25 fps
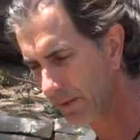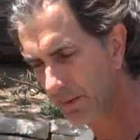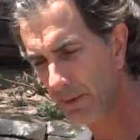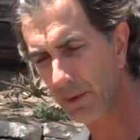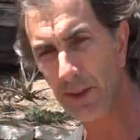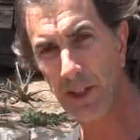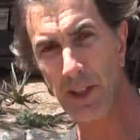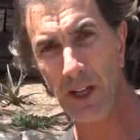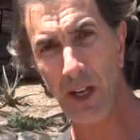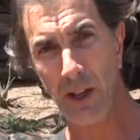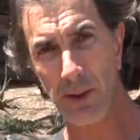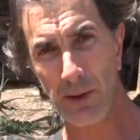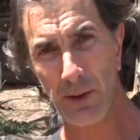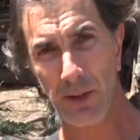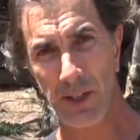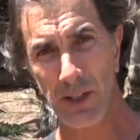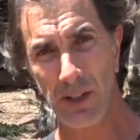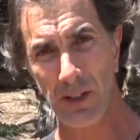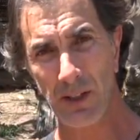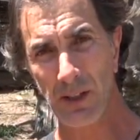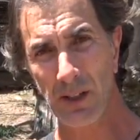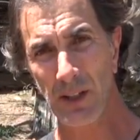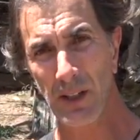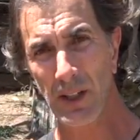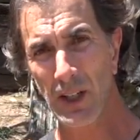for the other
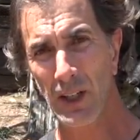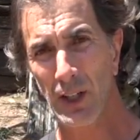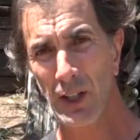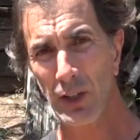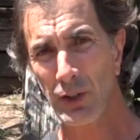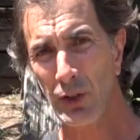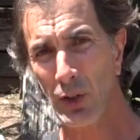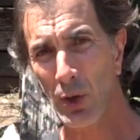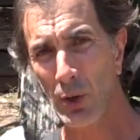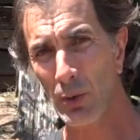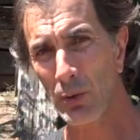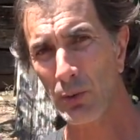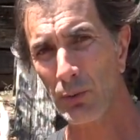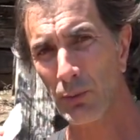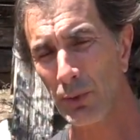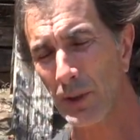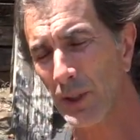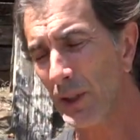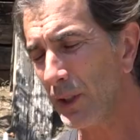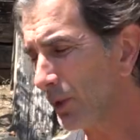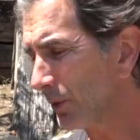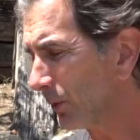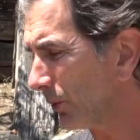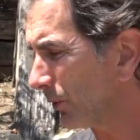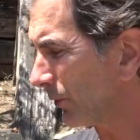ear. Don't
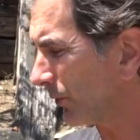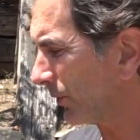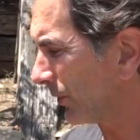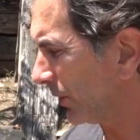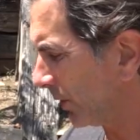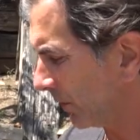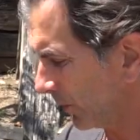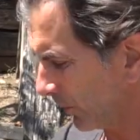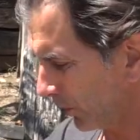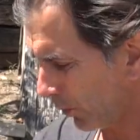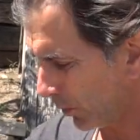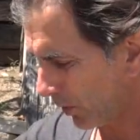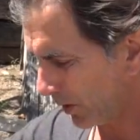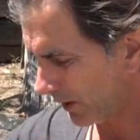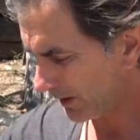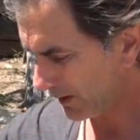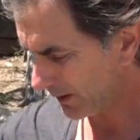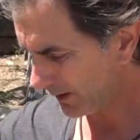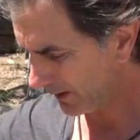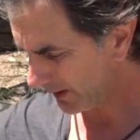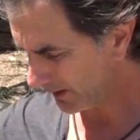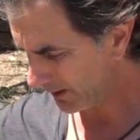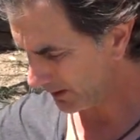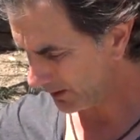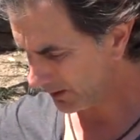reuse
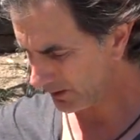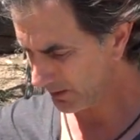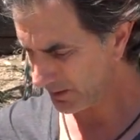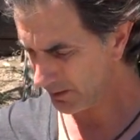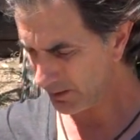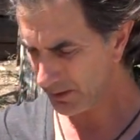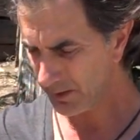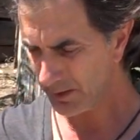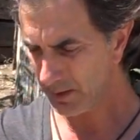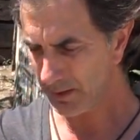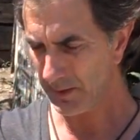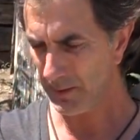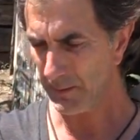one ear